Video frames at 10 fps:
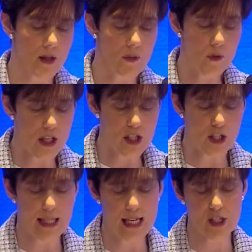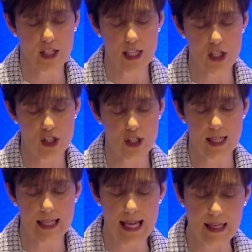regional education
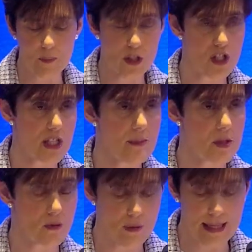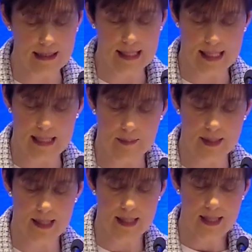and language teams, or RAILT teams,